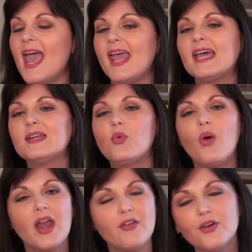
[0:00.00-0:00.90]
and
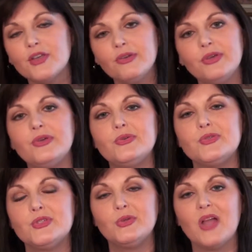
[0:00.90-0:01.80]
whatever you
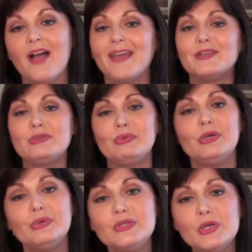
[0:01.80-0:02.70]
use to log into
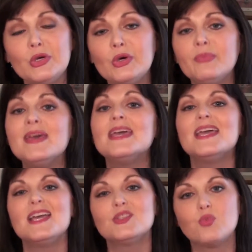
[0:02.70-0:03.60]
YouTube
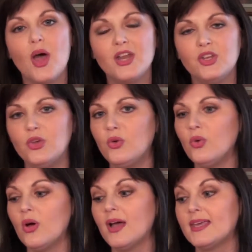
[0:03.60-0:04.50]
is what
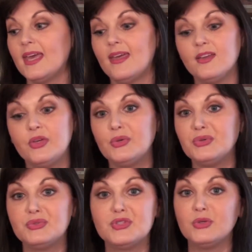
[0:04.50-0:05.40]
you can
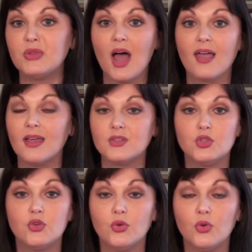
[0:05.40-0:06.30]
use to log
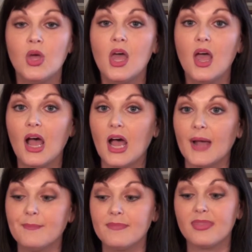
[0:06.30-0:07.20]
into
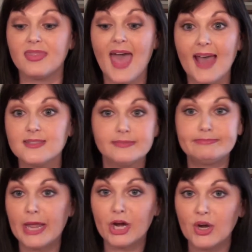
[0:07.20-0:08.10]
that
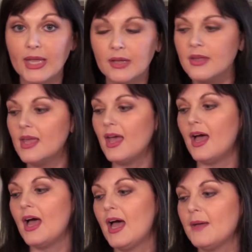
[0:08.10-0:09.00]
area.
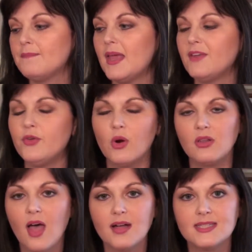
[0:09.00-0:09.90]
If
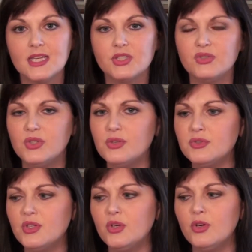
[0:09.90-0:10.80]
you're logged into
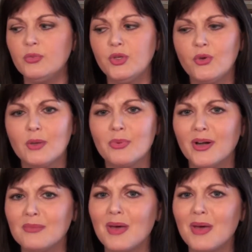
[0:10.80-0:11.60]
YouTube, you can pretty